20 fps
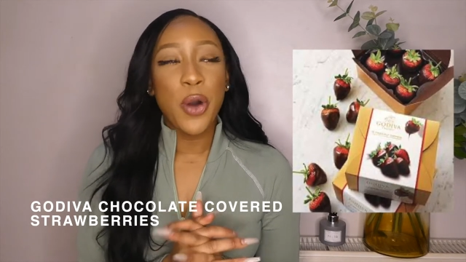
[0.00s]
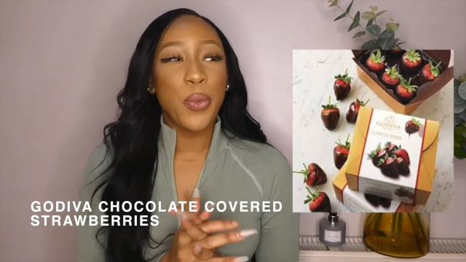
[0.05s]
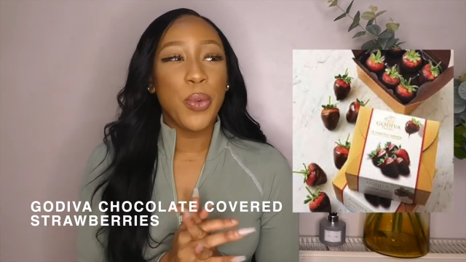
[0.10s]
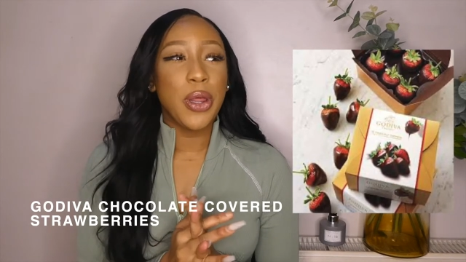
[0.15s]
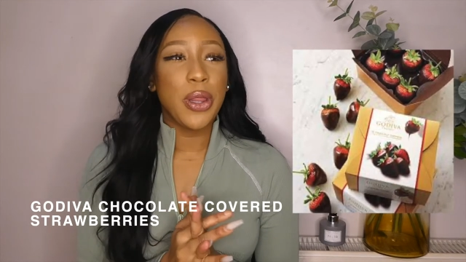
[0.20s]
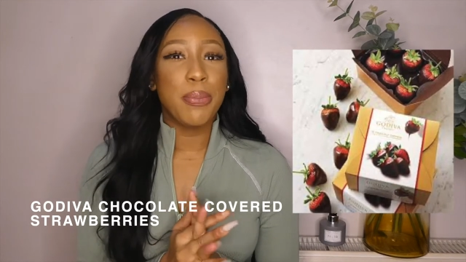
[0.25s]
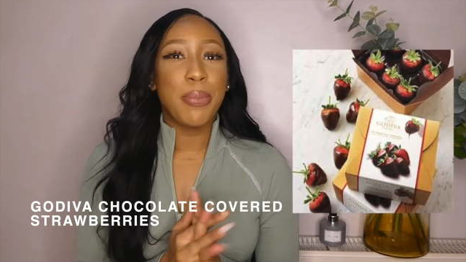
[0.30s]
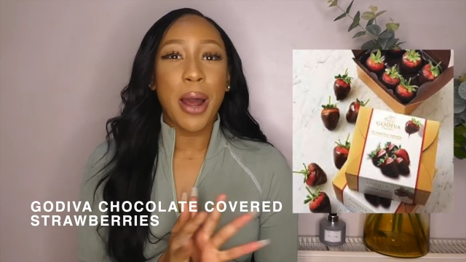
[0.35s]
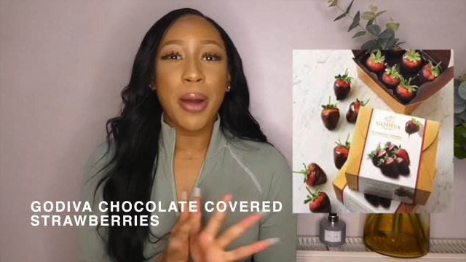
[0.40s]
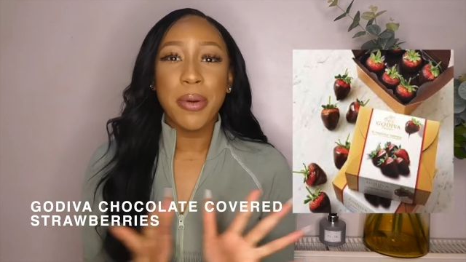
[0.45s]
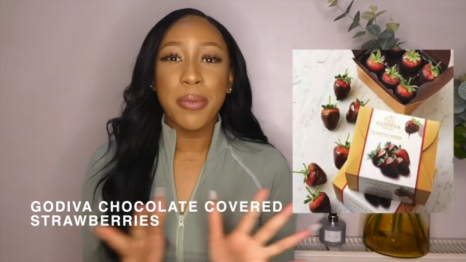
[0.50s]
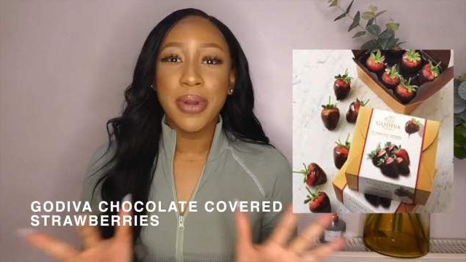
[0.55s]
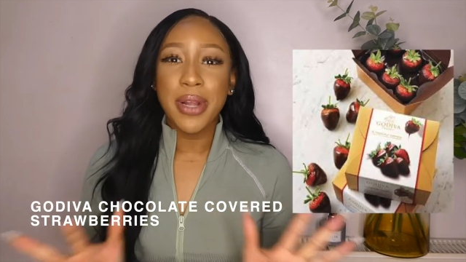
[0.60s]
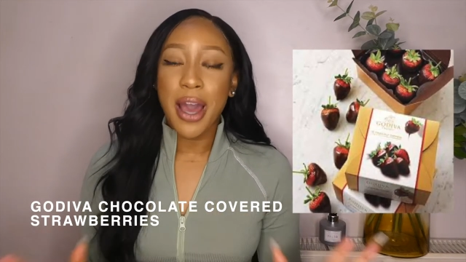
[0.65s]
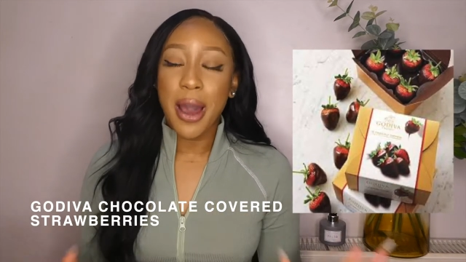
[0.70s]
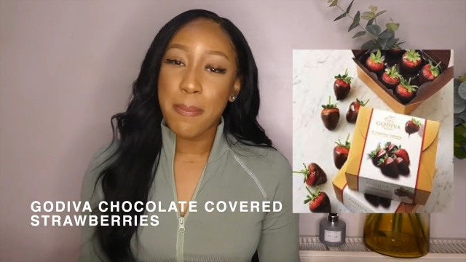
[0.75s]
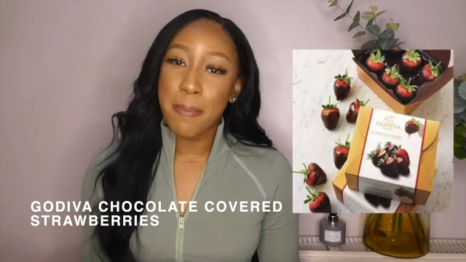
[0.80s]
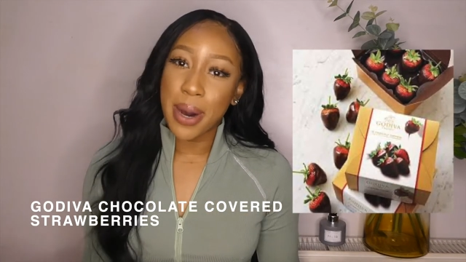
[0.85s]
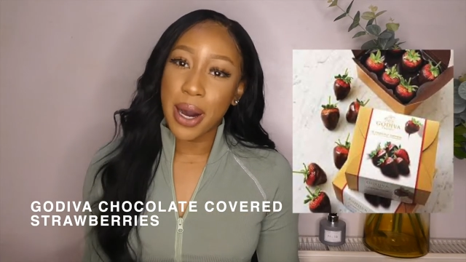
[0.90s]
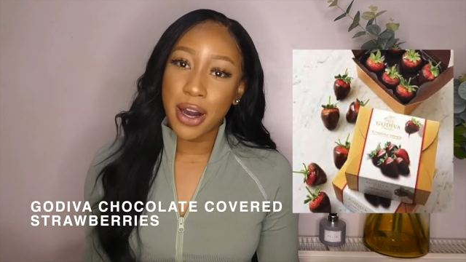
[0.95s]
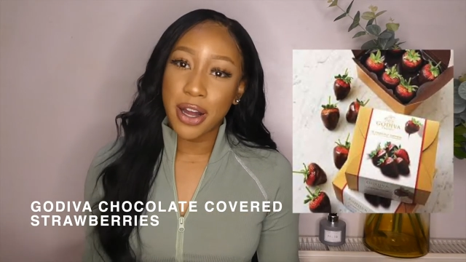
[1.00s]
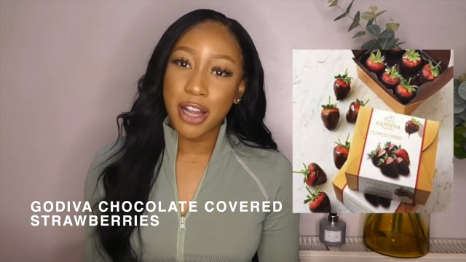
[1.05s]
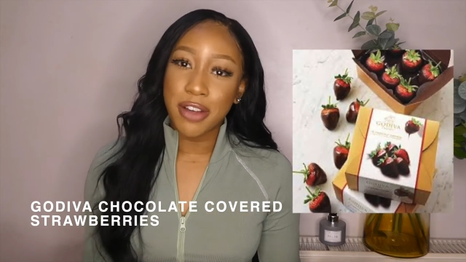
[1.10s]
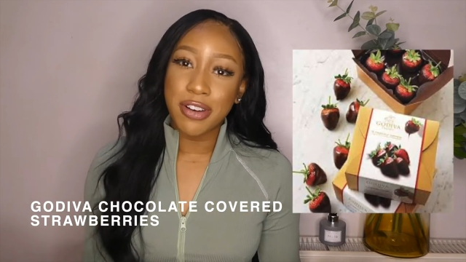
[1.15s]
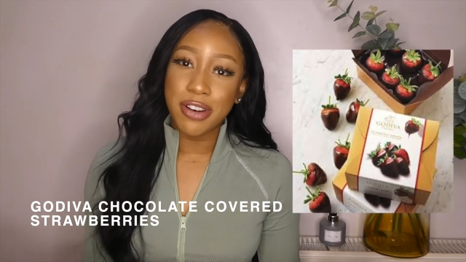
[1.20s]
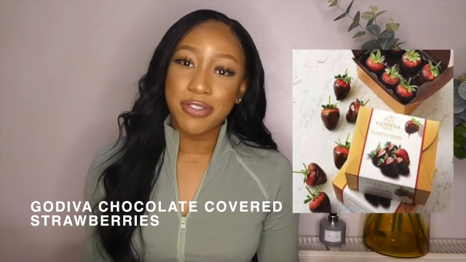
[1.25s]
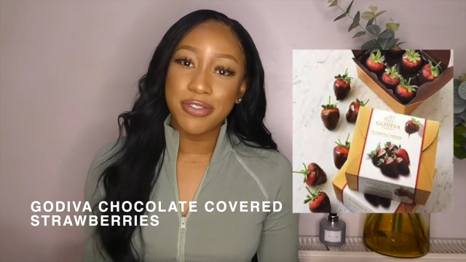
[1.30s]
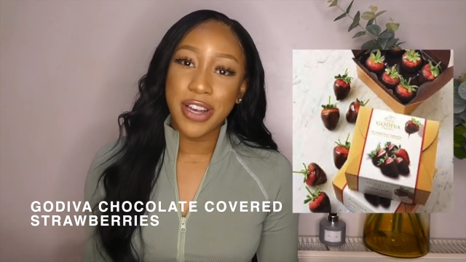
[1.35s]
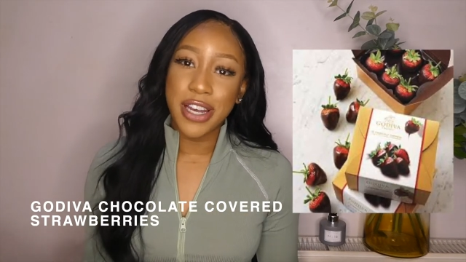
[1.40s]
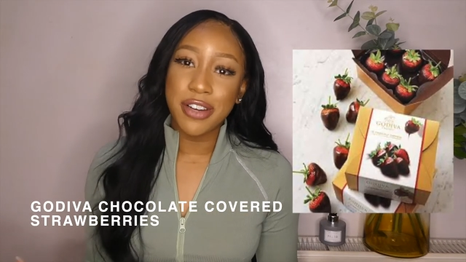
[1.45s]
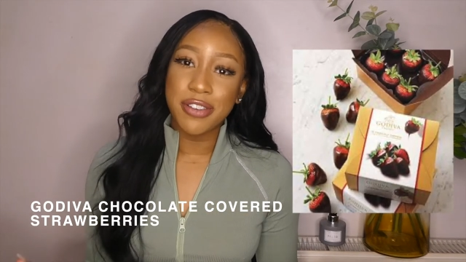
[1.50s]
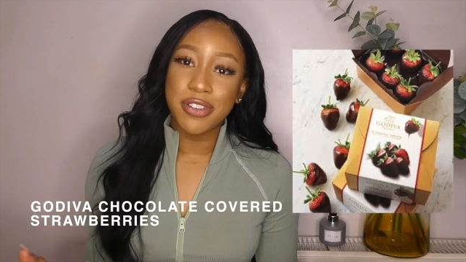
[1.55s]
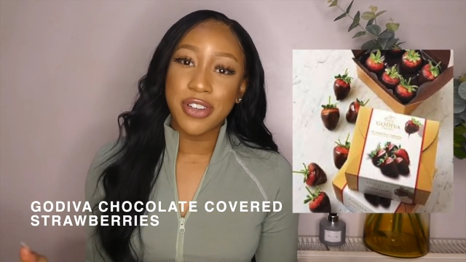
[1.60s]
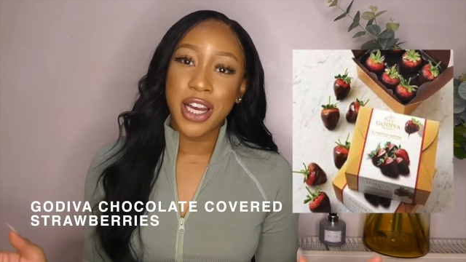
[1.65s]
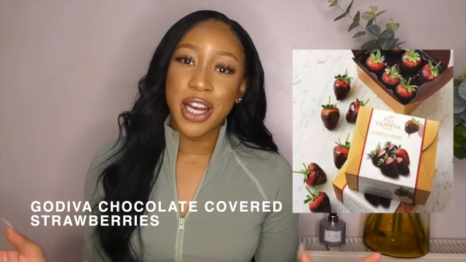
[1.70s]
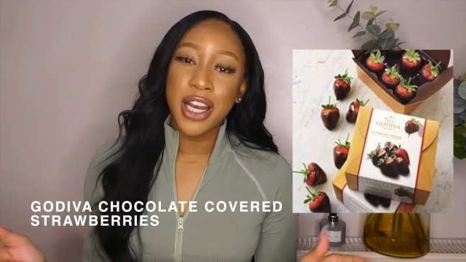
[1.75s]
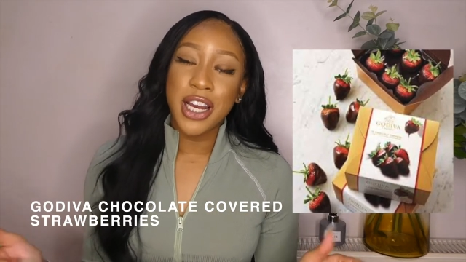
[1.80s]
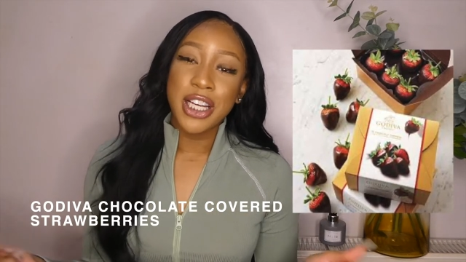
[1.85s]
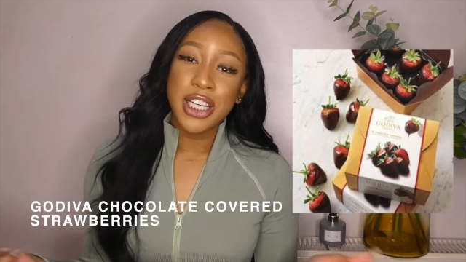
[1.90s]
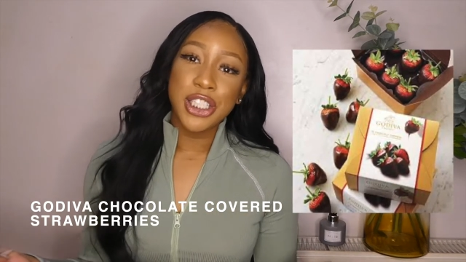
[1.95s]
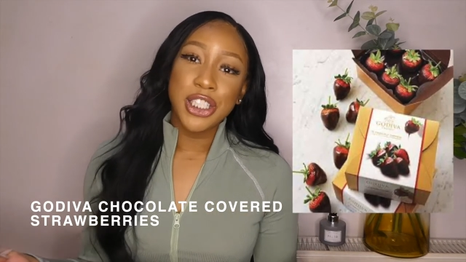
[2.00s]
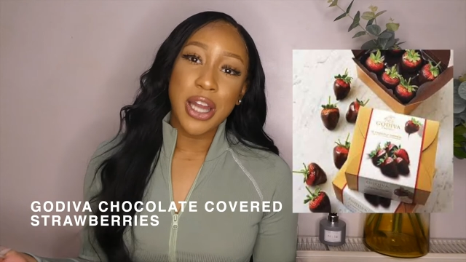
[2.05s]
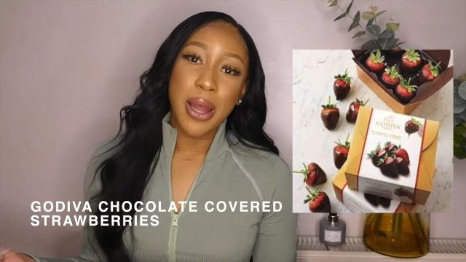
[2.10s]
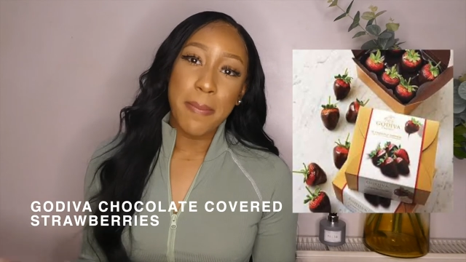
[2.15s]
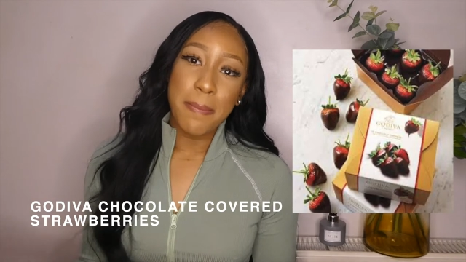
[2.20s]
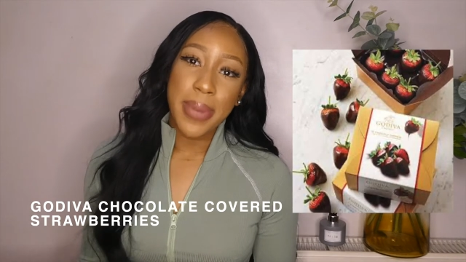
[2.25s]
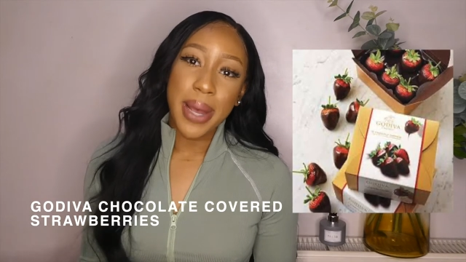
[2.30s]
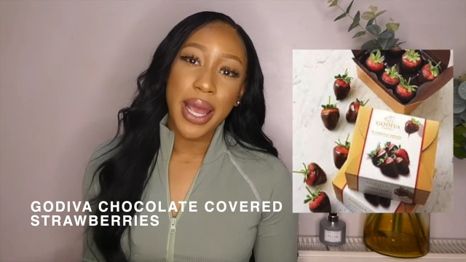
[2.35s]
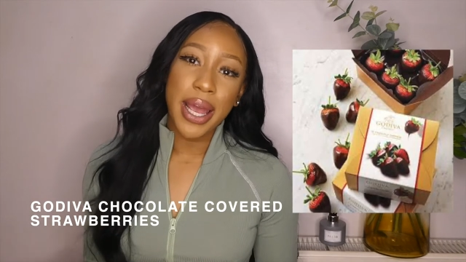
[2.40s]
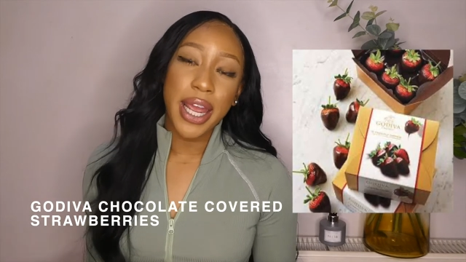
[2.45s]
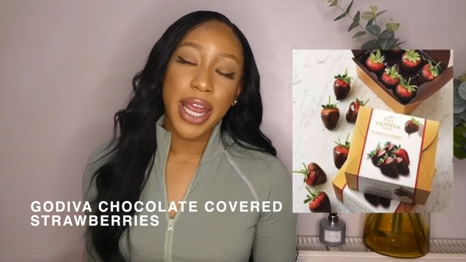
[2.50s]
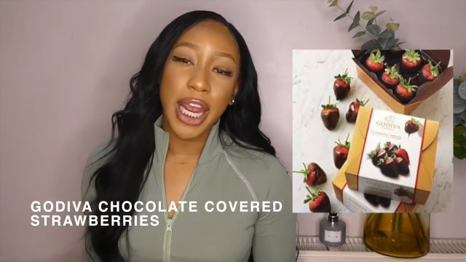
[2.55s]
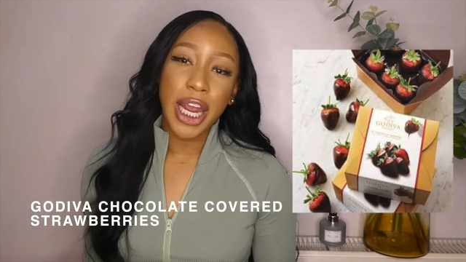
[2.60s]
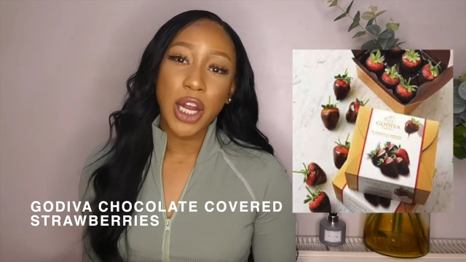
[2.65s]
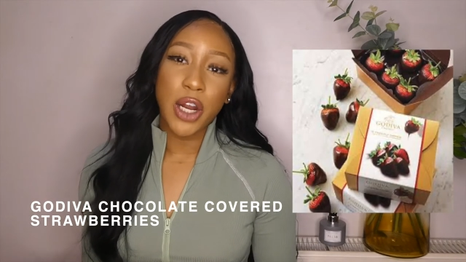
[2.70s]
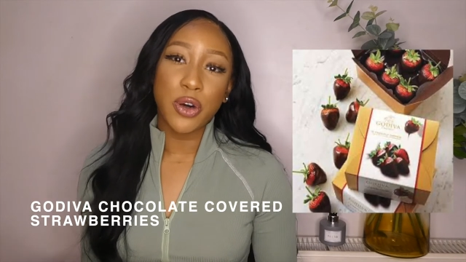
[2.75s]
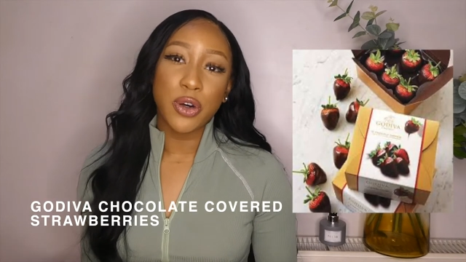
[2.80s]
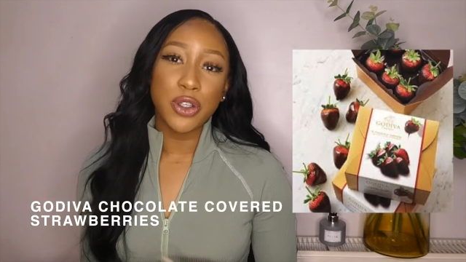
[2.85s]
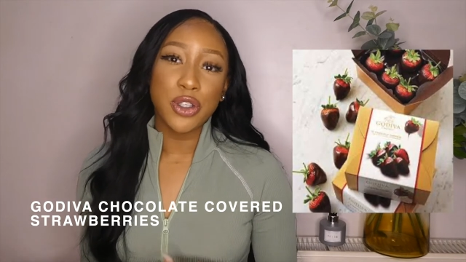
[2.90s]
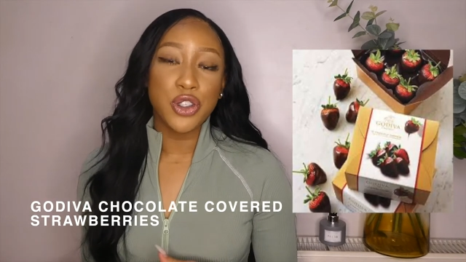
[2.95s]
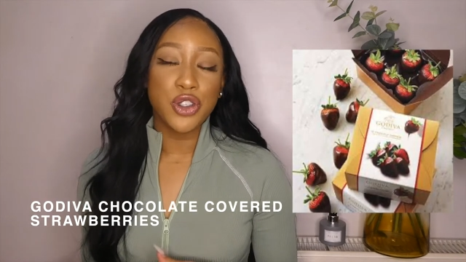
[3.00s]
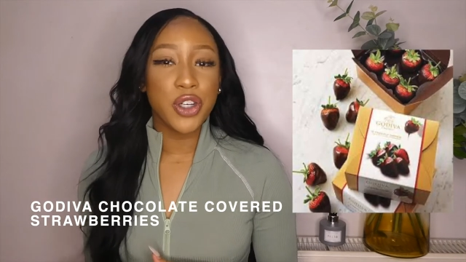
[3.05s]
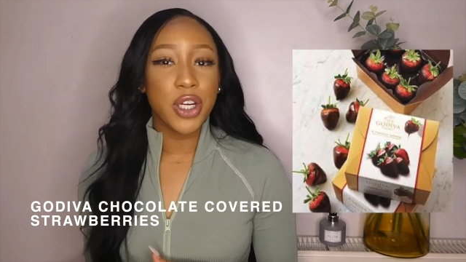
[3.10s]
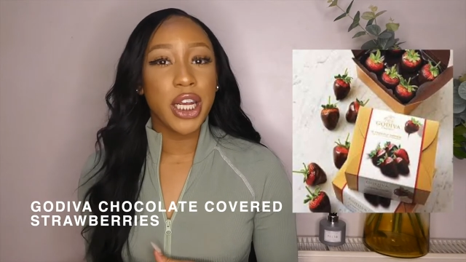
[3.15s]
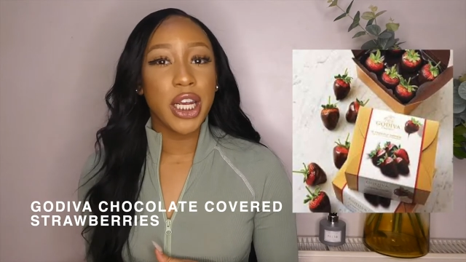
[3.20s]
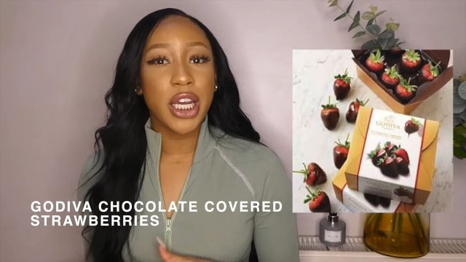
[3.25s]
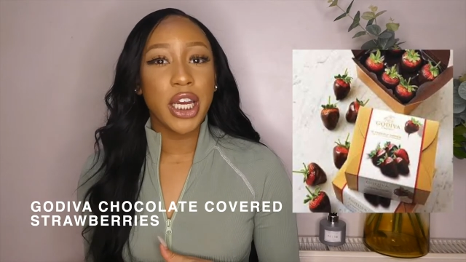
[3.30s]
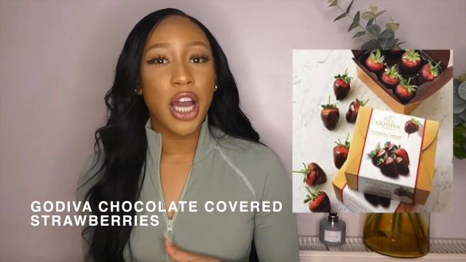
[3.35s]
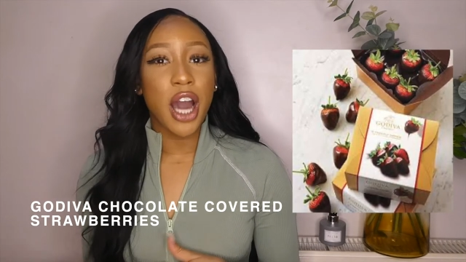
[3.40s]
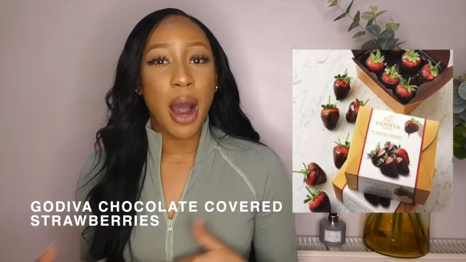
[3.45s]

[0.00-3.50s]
with probably a bottle of her favourite champagne or drink.